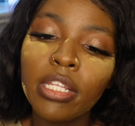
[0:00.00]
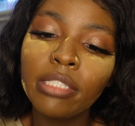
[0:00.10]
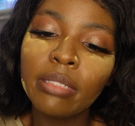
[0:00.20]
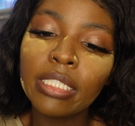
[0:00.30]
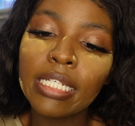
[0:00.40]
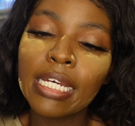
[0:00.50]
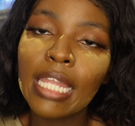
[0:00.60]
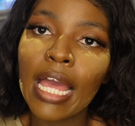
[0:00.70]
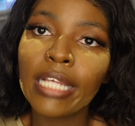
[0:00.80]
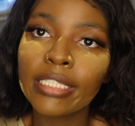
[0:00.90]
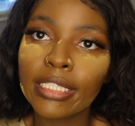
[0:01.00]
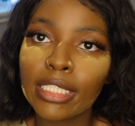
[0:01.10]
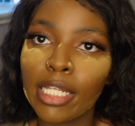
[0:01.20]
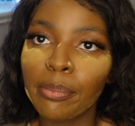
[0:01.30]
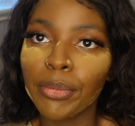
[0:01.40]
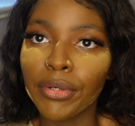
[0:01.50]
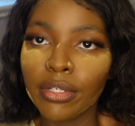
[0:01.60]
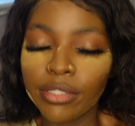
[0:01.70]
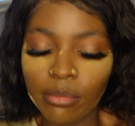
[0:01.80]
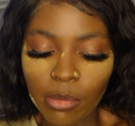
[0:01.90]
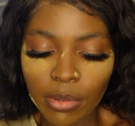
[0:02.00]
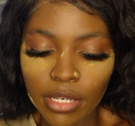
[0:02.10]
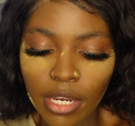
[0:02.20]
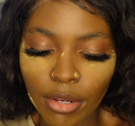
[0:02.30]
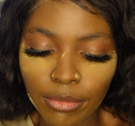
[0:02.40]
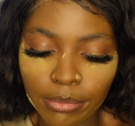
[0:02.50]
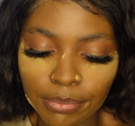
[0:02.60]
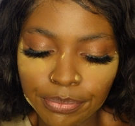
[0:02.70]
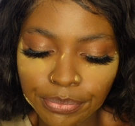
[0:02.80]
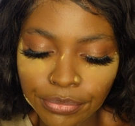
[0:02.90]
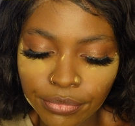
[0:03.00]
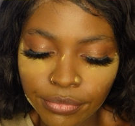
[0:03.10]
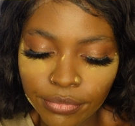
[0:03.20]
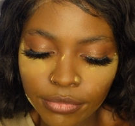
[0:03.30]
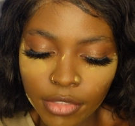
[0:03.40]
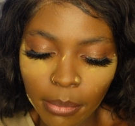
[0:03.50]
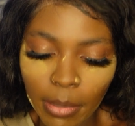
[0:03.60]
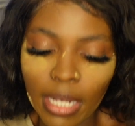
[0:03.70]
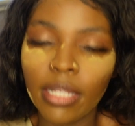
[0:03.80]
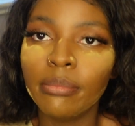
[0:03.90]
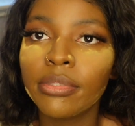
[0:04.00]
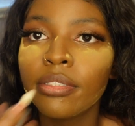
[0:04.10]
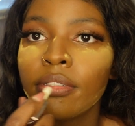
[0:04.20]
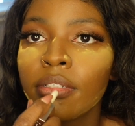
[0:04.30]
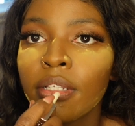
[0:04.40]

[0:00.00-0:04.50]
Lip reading: this one is in Glass Slipper. So, I'm gonna put that on my lips.